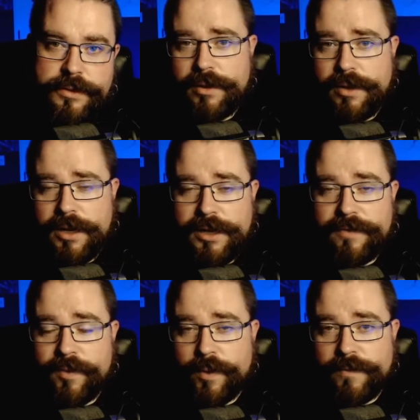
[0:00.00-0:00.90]
I never
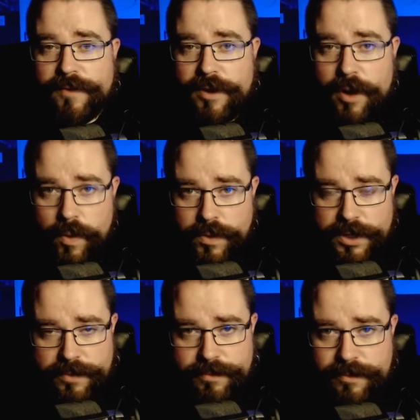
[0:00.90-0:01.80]
would have known
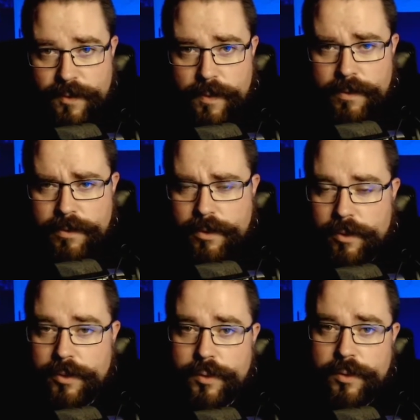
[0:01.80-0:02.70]
him
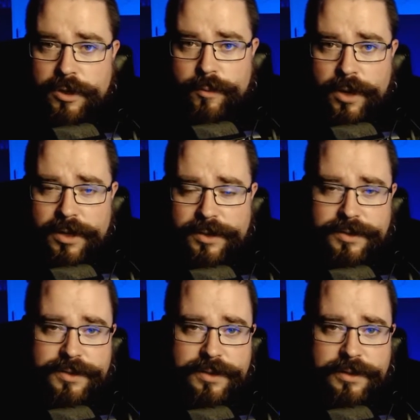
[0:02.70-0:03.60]
or who he was.